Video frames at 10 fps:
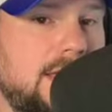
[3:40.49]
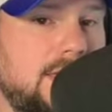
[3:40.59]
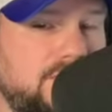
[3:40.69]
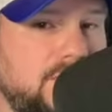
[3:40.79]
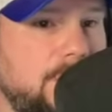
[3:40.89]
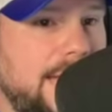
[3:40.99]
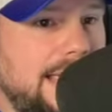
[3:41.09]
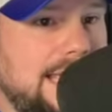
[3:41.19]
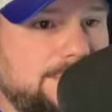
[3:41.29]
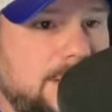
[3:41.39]
the fullback.
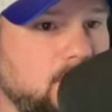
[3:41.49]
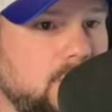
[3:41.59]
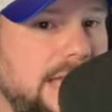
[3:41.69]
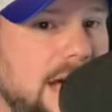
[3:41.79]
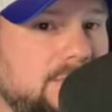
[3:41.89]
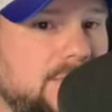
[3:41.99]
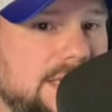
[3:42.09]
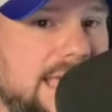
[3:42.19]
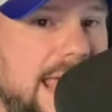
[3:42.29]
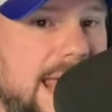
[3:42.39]
He's been ruled out for
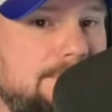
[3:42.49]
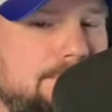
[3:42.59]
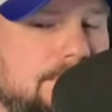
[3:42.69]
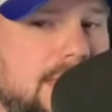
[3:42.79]
this game.